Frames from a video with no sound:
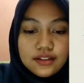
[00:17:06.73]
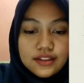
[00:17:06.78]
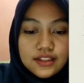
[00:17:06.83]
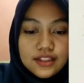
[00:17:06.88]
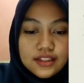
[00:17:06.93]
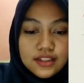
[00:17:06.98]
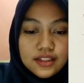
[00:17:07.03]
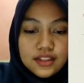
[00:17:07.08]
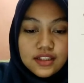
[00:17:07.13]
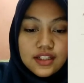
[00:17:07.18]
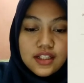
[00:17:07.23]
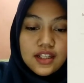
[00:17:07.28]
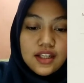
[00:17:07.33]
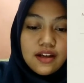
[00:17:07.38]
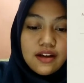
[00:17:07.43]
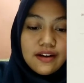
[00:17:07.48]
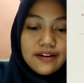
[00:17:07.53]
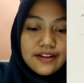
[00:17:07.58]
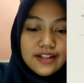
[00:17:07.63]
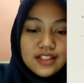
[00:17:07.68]
Di sini,
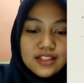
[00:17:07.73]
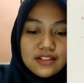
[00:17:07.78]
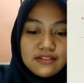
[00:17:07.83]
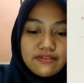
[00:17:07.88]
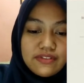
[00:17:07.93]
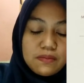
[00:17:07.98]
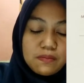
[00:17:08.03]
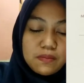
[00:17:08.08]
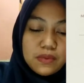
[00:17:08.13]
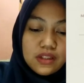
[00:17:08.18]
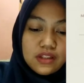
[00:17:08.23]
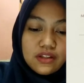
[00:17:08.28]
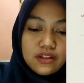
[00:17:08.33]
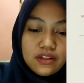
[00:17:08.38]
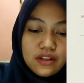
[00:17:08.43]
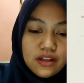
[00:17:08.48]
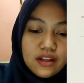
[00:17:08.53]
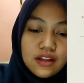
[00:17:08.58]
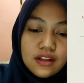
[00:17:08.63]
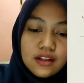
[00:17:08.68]

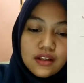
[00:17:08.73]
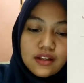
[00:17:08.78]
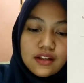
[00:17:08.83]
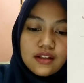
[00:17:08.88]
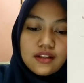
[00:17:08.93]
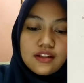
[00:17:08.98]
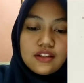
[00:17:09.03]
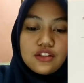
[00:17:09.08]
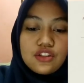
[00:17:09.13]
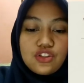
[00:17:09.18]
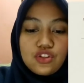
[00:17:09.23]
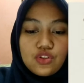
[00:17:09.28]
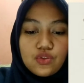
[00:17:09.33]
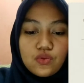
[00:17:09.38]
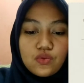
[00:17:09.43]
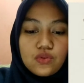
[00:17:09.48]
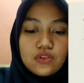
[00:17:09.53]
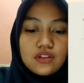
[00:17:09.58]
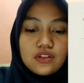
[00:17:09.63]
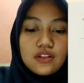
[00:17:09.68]
RSVP-nya
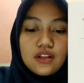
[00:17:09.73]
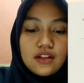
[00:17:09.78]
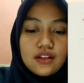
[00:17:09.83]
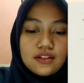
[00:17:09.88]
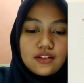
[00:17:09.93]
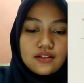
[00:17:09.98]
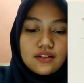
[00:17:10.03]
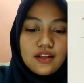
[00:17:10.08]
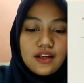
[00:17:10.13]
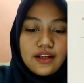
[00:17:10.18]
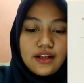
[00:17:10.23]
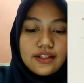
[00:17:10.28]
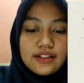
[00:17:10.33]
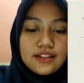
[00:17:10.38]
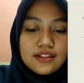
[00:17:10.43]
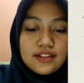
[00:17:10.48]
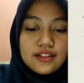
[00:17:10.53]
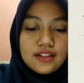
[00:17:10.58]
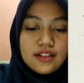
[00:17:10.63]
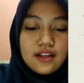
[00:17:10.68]
June
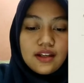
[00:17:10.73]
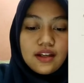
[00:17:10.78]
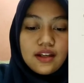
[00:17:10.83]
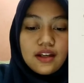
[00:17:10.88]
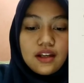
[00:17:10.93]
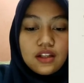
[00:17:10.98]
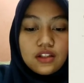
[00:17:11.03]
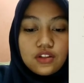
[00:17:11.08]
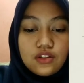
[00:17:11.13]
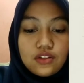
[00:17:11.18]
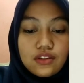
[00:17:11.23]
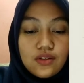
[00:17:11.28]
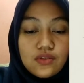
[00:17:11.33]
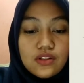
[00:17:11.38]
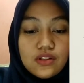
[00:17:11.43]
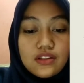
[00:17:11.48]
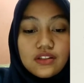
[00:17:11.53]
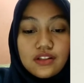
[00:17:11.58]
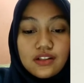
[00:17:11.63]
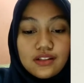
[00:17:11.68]
9th,
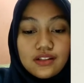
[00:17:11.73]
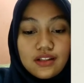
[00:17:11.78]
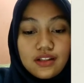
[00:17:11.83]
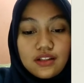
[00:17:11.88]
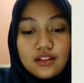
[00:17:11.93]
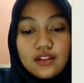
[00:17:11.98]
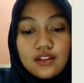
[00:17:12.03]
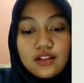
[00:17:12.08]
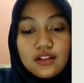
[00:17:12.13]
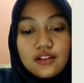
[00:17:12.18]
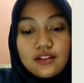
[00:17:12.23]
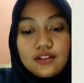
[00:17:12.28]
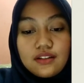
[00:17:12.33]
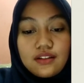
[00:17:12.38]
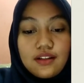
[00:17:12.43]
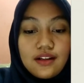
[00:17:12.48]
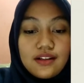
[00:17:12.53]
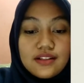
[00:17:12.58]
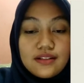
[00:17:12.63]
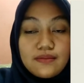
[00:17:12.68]
2013.
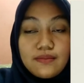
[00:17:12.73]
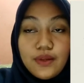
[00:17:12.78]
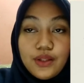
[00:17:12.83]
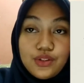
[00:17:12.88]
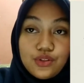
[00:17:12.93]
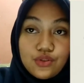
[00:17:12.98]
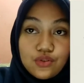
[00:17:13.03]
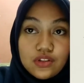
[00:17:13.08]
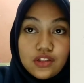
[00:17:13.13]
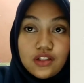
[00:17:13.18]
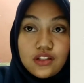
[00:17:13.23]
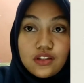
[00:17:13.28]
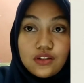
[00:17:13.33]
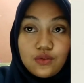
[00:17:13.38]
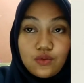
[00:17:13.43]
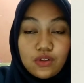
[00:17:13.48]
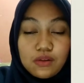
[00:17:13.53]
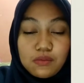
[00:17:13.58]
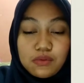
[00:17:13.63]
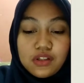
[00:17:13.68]
Tanggal 9 Juni
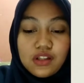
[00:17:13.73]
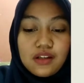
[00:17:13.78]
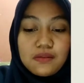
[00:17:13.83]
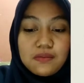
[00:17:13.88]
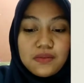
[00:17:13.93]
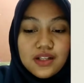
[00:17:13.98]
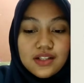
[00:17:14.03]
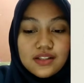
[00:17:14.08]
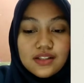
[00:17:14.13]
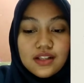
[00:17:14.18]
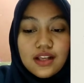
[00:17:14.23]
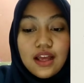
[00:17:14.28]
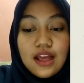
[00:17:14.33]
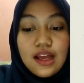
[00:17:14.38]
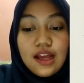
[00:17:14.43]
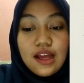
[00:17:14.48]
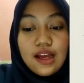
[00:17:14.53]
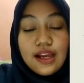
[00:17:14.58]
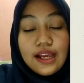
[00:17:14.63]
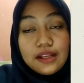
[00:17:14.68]
2013.
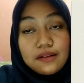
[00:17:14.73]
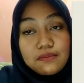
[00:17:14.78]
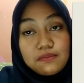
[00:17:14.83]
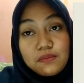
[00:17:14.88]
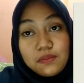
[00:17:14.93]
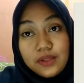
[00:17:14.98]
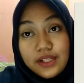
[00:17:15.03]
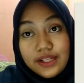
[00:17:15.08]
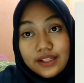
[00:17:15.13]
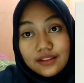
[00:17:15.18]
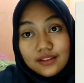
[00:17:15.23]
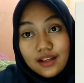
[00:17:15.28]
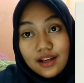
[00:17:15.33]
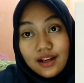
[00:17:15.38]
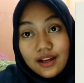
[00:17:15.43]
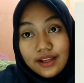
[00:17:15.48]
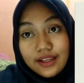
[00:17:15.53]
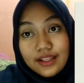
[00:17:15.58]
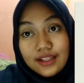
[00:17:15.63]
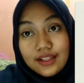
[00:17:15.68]
And black
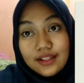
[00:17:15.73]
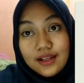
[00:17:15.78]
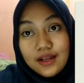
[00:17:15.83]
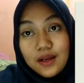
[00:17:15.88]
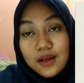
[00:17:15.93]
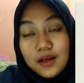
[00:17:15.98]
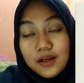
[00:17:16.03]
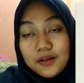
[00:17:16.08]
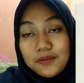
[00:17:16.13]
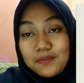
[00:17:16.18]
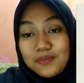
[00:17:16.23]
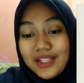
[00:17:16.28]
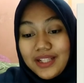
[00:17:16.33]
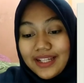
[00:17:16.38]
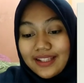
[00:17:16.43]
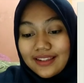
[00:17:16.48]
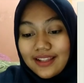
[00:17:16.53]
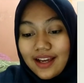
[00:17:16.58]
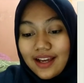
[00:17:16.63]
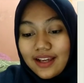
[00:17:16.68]
tie
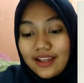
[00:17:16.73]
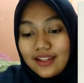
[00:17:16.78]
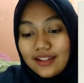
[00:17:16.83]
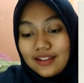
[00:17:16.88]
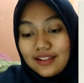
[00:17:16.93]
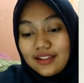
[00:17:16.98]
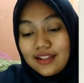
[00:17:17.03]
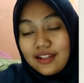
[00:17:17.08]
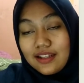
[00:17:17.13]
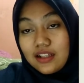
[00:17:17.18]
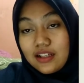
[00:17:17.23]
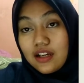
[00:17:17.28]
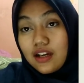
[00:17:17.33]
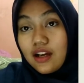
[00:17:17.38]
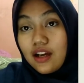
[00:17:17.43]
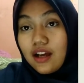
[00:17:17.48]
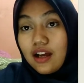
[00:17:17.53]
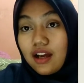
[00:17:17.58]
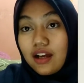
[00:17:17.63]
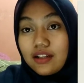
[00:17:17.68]
ini
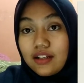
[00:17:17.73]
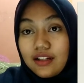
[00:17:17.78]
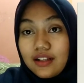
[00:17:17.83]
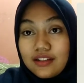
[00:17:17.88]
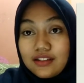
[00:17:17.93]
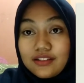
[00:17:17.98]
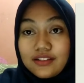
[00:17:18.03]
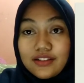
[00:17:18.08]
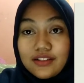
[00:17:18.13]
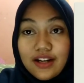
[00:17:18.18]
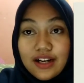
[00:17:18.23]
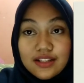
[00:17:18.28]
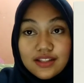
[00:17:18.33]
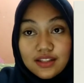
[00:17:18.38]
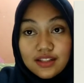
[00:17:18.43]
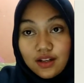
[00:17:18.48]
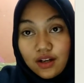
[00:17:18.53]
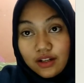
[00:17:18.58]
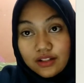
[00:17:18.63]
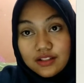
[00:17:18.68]
adalah the
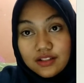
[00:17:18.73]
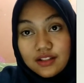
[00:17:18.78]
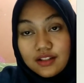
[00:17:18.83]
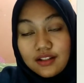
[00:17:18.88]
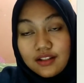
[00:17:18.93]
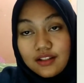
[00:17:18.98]
dress code